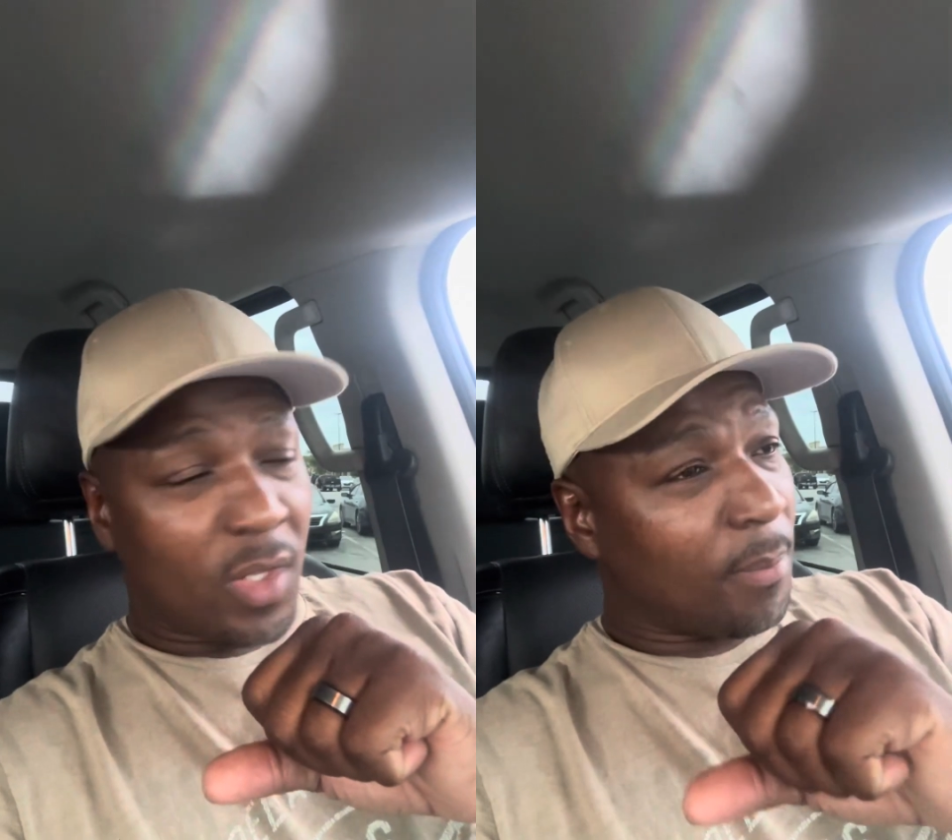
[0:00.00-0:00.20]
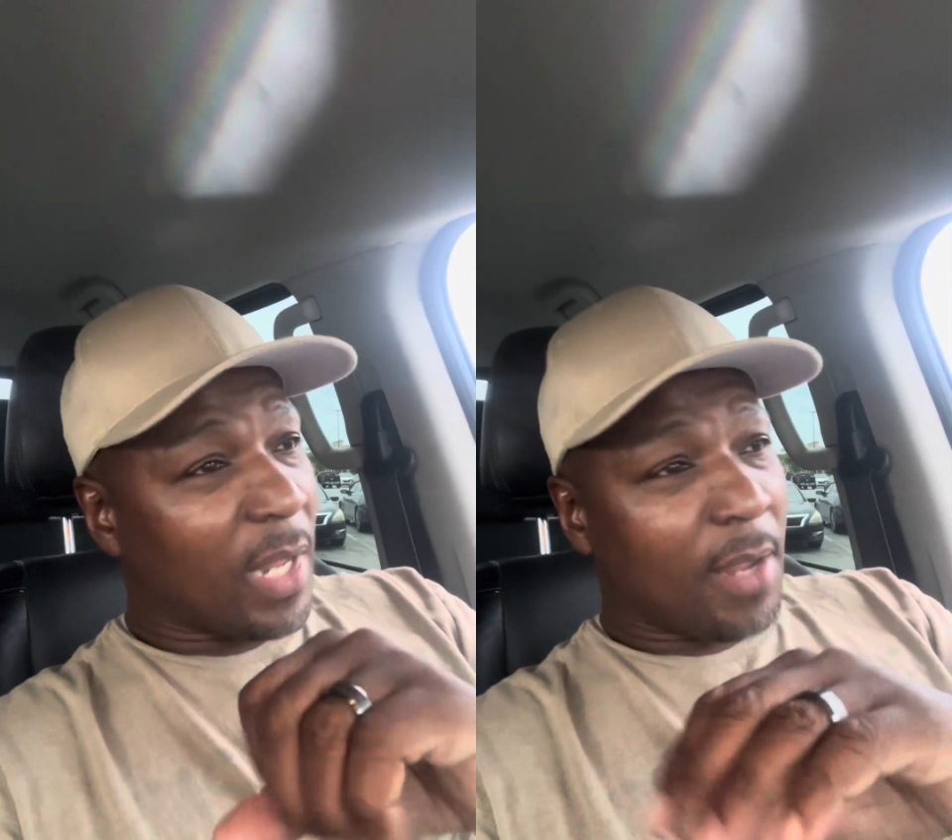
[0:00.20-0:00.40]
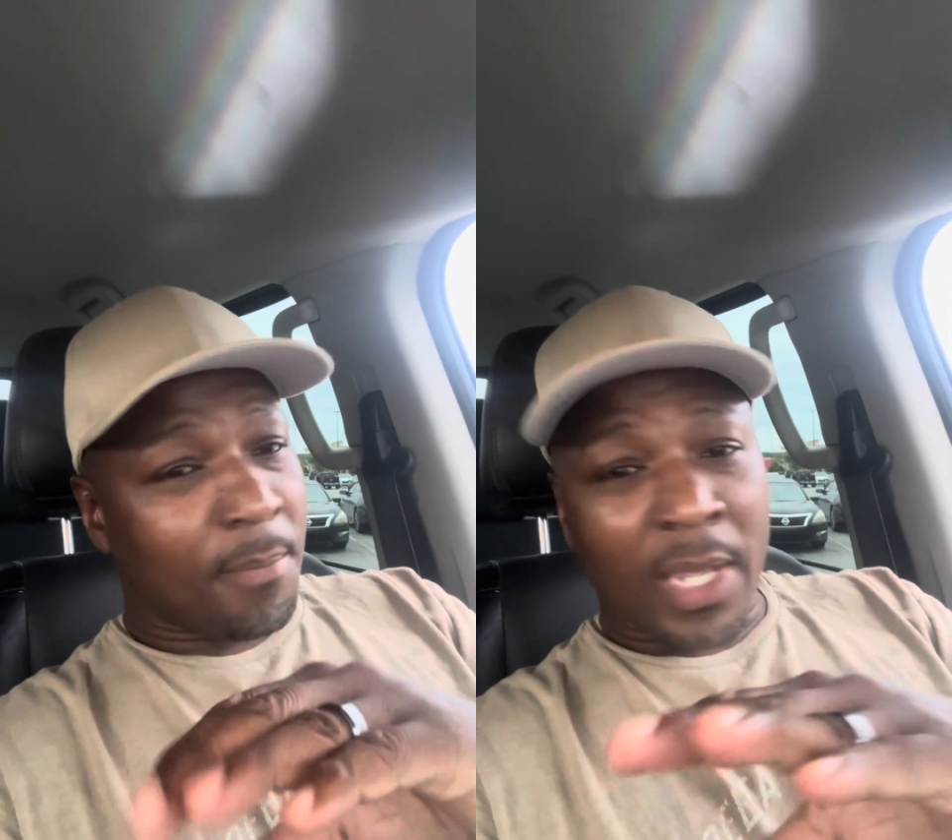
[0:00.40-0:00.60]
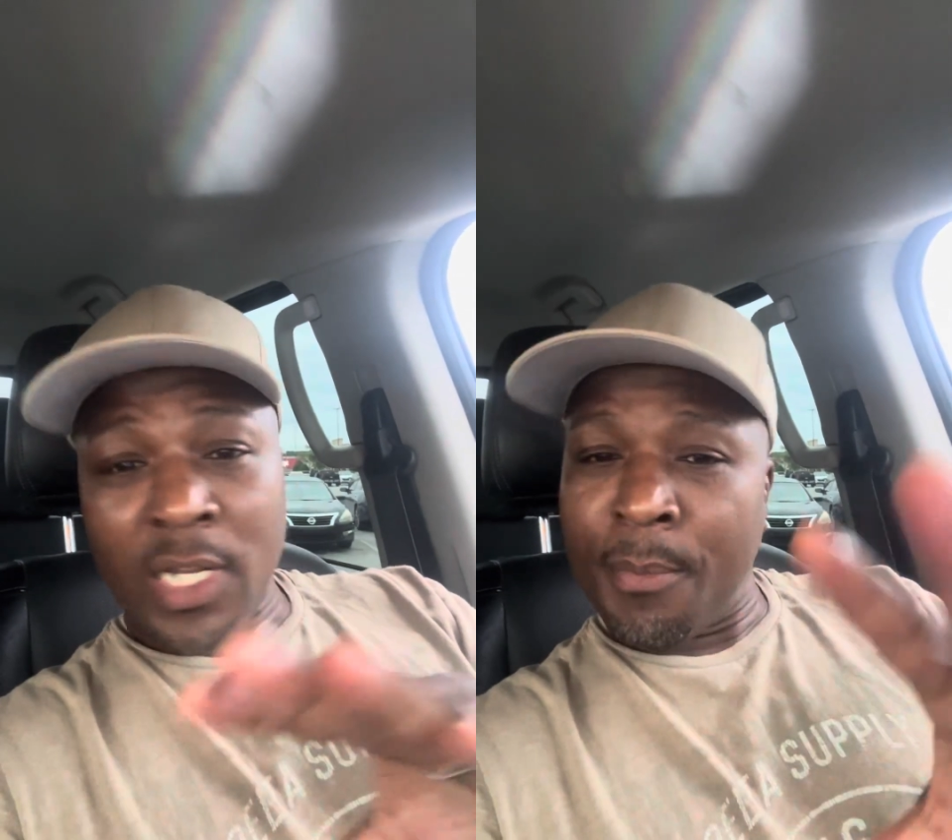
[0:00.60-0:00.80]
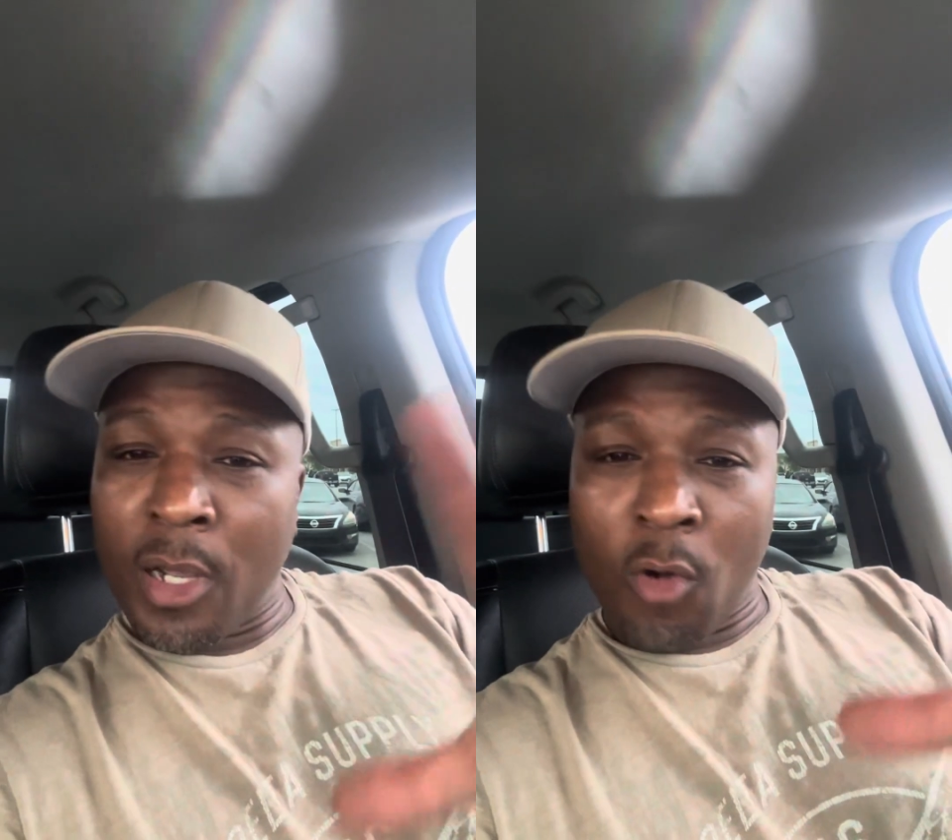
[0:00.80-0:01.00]

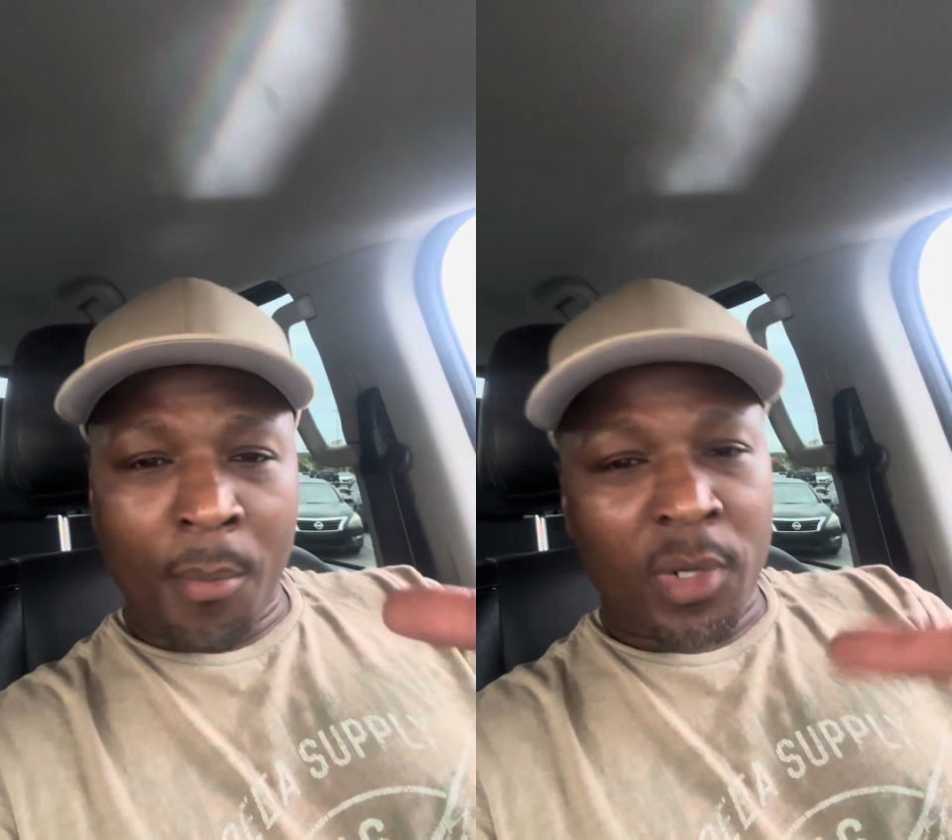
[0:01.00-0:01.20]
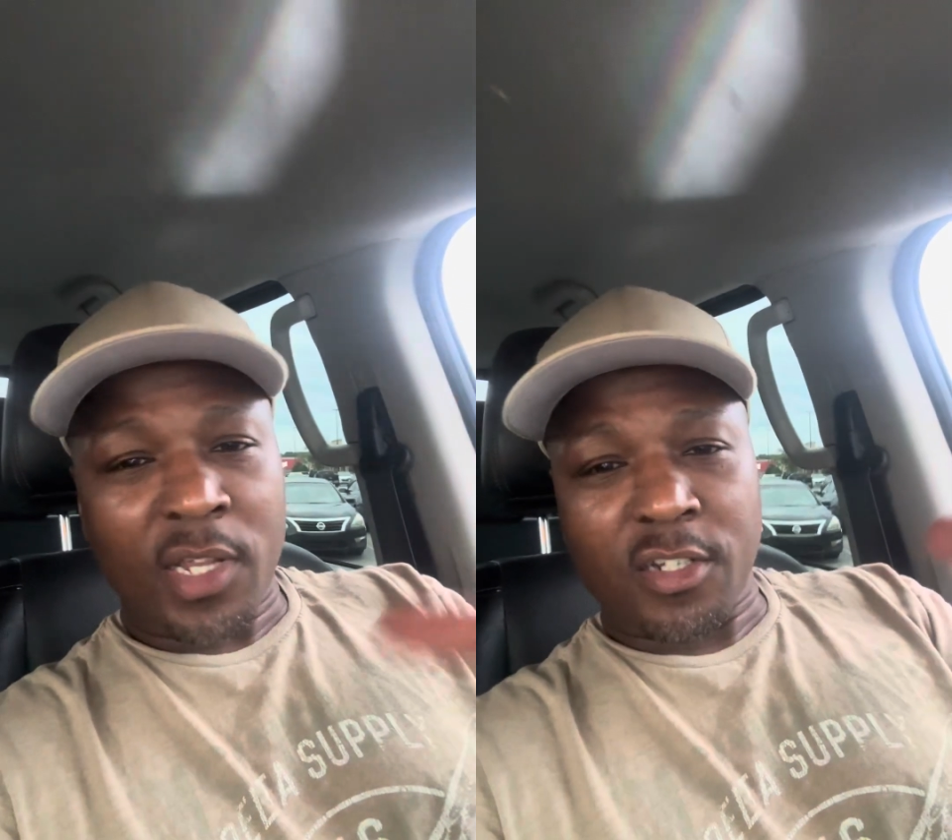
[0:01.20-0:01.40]
let me go. I'm gonna let